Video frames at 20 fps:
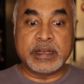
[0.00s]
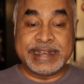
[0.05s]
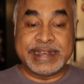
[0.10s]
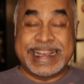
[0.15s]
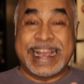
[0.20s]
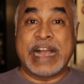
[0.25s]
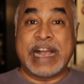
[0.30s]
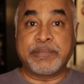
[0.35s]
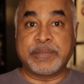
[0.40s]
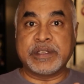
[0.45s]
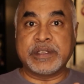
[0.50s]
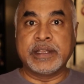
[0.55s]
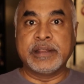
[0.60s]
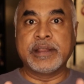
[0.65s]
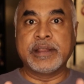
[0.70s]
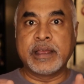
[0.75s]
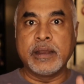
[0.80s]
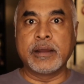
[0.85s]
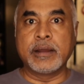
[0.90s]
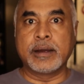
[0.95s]
gaps in
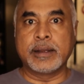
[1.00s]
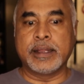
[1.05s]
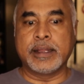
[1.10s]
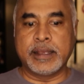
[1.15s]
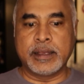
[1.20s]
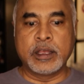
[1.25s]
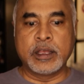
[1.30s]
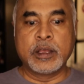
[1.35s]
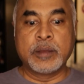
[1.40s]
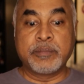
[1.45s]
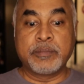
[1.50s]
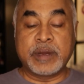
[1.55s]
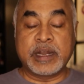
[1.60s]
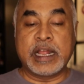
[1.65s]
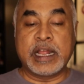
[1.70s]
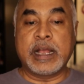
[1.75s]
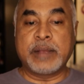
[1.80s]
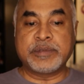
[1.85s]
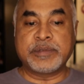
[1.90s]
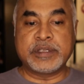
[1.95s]
their learning.
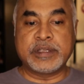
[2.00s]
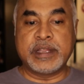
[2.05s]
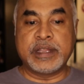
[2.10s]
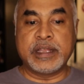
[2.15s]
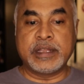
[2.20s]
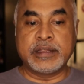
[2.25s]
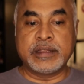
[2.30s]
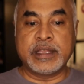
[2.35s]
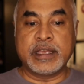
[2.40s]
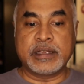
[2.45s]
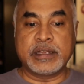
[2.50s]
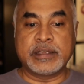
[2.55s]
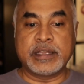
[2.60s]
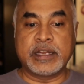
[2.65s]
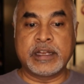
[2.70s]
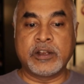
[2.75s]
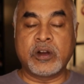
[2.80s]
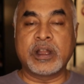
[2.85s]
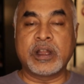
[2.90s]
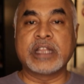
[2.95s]
Perhaps
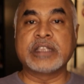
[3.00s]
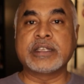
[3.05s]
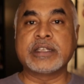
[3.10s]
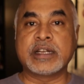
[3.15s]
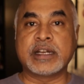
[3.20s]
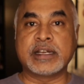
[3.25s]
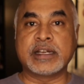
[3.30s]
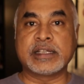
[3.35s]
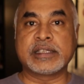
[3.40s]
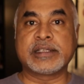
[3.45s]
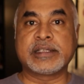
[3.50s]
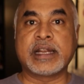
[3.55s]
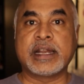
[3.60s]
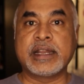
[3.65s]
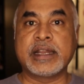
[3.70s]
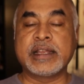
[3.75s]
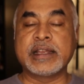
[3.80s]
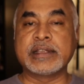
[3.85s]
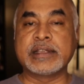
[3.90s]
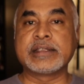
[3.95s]
their knowledge and
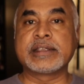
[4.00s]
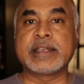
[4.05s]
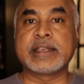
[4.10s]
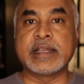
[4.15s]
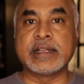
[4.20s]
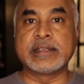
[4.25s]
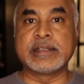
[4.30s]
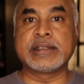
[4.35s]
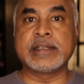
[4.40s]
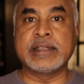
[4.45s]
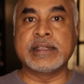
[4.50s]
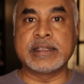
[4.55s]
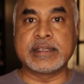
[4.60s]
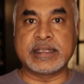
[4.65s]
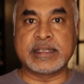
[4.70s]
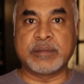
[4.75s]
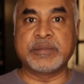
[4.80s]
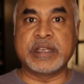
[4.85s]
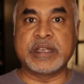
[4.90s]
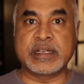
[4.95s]
understanding and skills in the
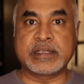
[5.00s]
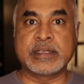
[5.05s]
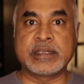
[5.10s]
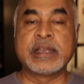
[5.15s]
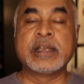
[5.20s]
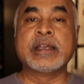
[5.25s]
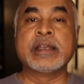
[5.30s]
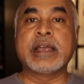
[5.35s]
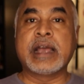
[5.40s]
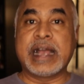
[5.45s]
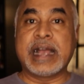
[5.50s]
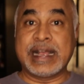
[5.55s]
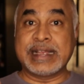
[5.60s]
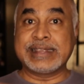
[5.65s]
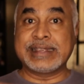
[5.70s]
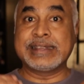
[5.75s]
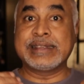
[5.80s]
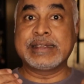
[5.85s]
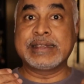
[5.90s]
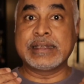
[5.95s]
subjects
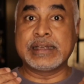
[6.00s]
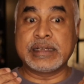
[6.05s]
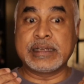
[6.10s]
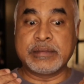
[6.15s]
has